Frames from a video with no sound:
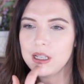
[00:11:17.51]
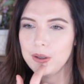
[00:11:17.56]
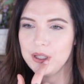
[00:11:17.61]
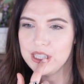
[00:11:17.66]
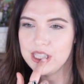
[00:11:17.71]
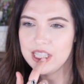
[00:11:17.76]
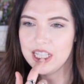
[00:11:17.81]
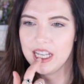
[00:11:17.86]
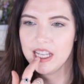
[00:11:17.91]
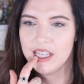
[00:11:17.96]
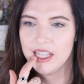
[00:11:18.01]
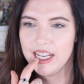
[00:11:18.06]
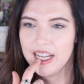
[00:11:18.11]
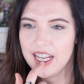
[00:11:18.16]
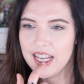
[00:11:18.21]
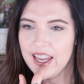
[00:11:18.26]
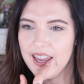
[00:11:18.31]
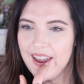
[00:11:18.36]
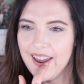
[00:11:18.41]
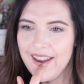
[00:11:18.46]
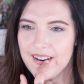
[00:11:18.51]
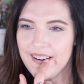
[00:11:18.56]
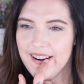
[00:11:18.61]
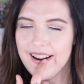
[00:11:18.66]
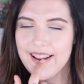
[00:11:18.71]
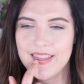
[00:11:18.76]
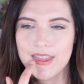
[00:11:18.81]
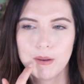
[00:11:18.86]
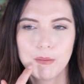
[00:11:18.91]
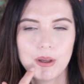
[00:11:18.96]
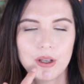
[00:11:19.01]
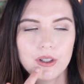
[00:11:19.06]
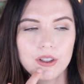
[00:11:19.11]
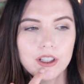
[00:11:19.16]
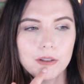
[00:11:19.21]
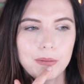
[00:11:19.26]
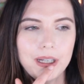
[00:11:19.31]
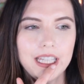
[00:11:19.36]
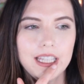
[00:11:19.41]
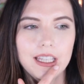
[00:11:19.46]
I would say like right in the
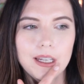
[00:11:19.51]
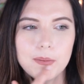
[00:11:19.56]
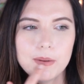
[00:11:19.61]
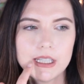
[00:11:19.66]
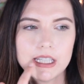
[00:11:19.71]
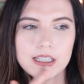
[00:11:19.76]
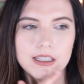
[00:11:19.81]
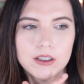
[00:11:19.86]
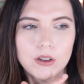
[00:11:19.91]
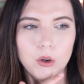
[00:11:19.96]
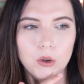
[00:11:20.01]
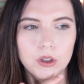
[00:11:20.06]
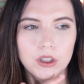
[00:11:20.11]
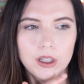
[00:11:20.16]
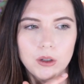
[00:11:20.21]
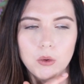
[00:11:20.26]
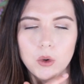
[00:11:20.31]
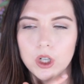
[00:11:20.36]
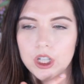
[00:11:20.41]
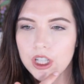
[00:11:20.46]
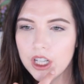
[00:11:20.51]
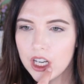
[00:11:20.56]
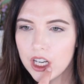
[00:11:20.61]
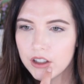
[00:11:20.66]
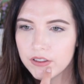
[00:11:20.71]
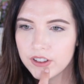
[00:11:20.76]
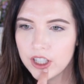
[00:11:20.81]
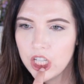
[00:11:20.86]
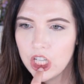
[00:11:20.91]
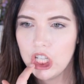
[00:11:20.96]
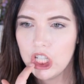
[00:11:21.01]
middle of my lips has totally worn off.